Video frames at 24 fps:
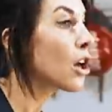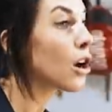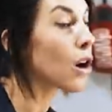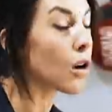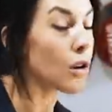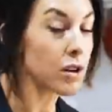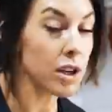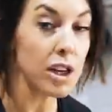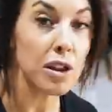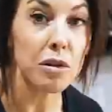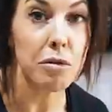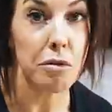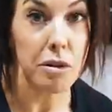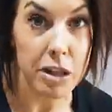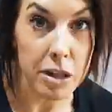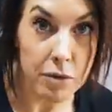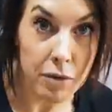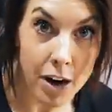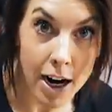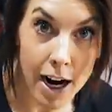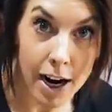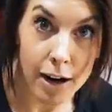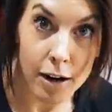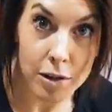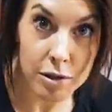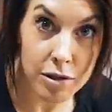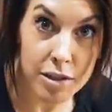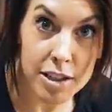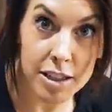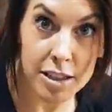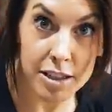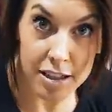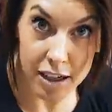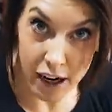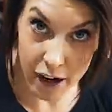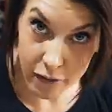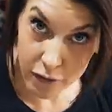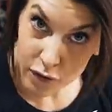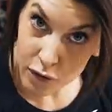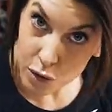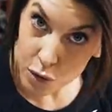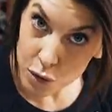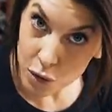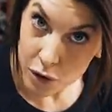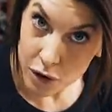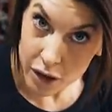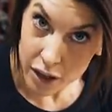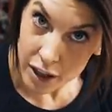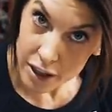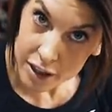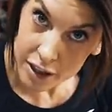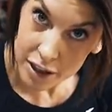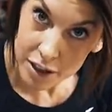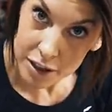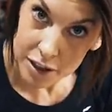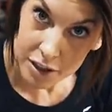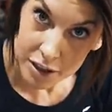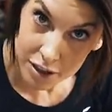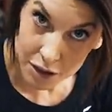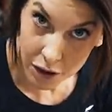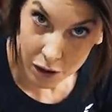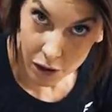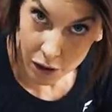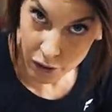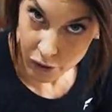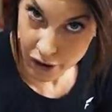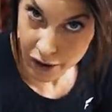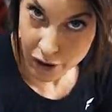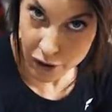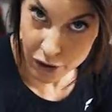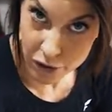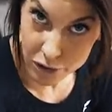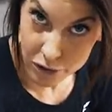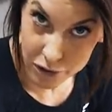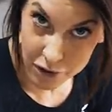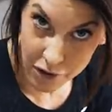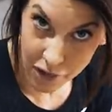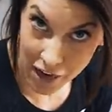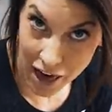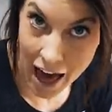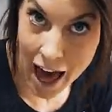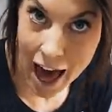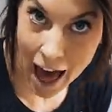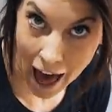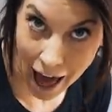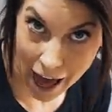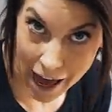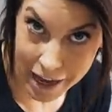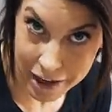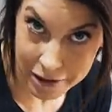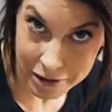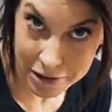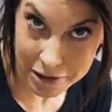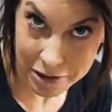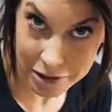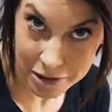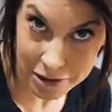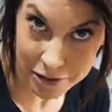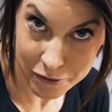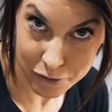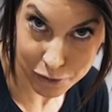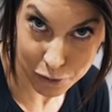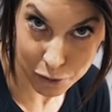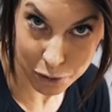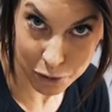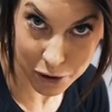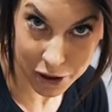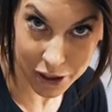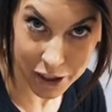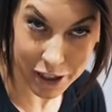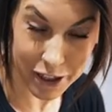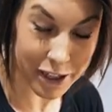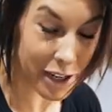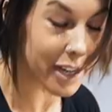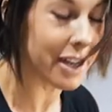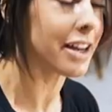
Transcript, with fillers: only three rounds, it's not four. So there's that for you.